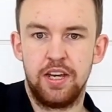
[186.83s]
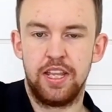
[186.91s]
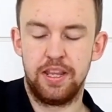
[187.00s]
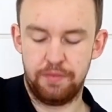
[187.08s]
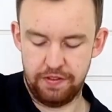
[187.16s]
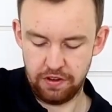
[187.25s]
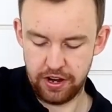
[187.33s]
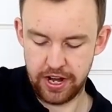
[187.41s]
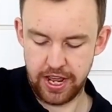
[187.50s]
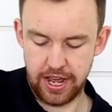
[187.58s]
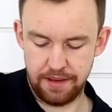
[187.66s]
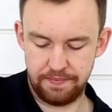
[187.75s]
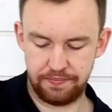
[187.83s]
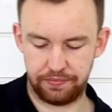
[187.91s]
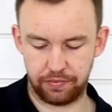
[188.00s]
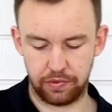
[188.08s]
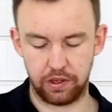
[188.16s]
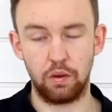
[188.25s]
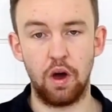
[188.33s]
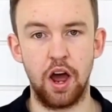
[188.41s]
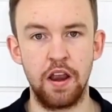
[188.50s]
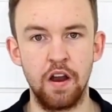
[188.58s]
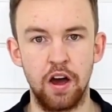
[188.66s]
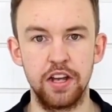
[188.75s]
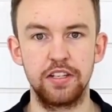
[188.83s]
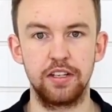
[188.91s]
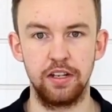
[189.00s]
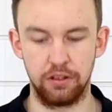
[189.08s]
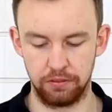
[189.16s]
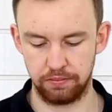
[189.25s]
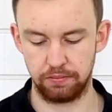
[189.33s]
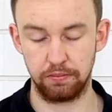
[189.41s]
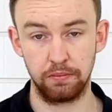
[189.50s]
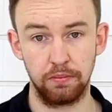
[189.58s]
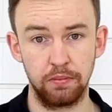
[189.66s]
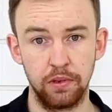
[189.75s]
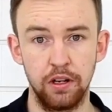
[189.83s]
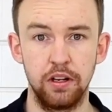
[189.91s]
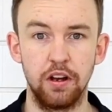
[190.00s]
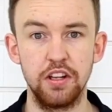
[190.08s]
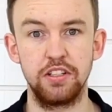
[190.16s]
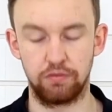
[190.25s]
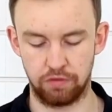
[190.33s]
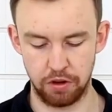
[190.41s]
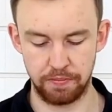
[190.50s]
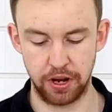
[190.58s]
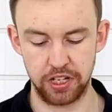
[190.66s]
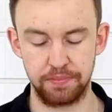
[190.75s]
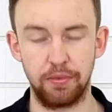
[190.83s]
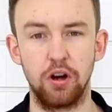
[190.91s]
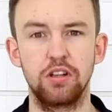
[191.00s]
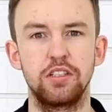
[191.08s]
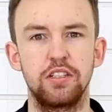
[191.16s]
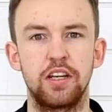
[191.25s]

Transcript: And then we've got in here quite a nice little robust box.